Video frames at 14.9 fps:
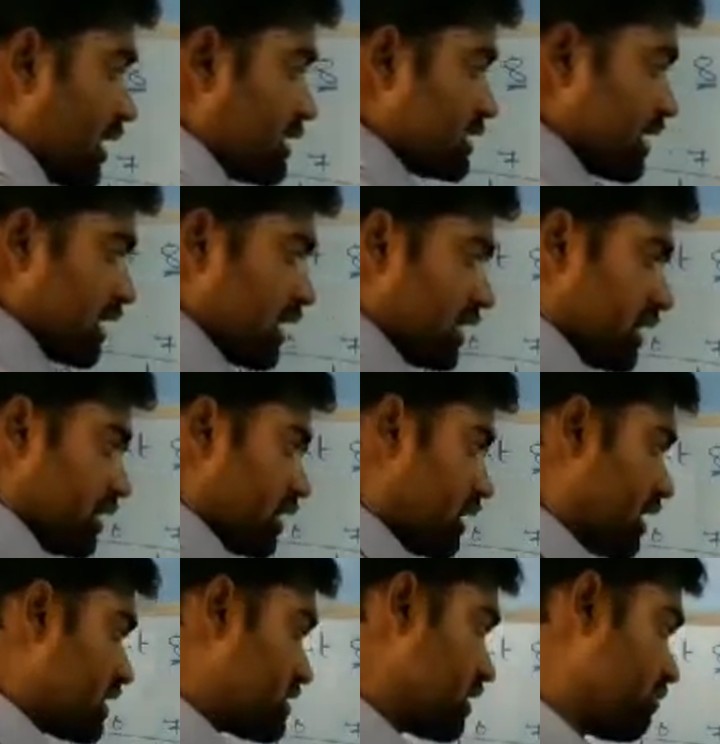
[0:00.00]
as a
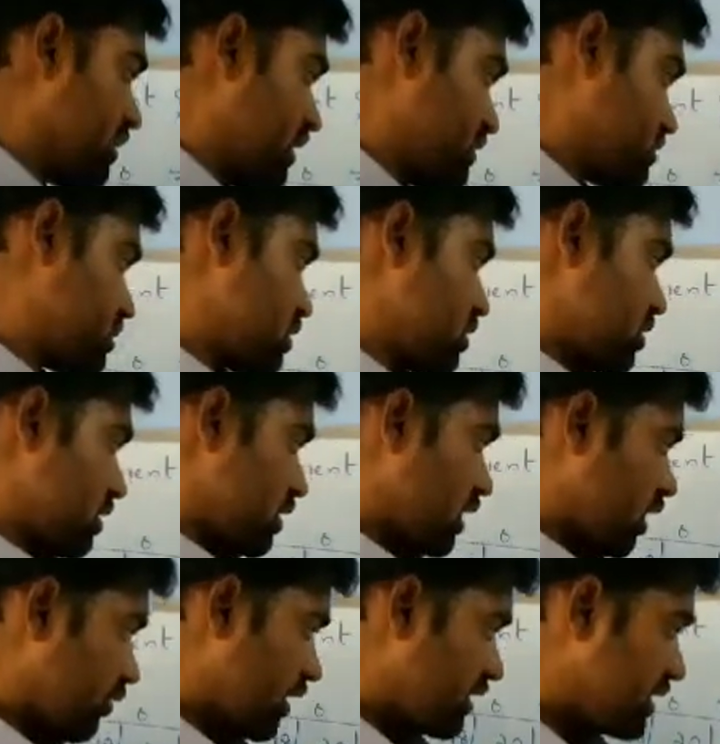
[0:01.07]
right sublist.
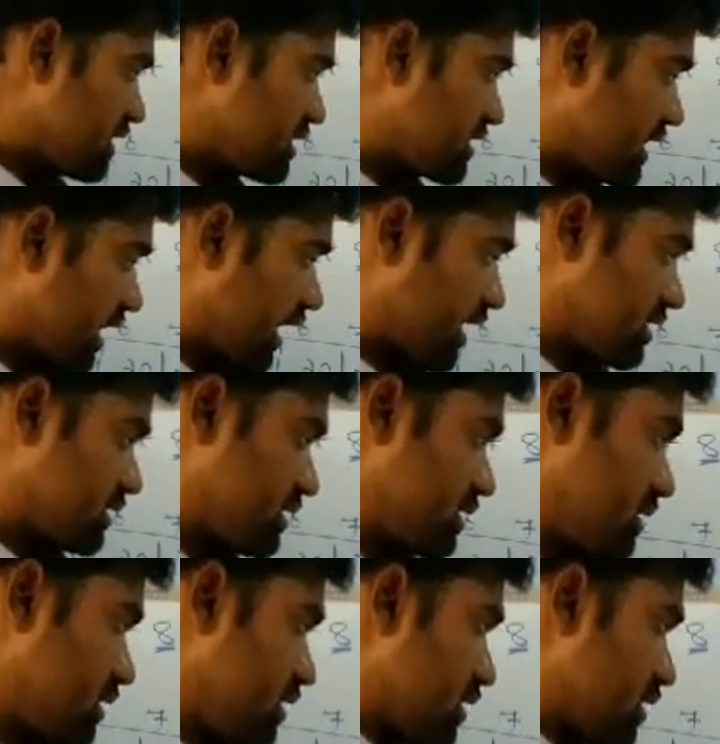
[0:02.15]
Now in this case,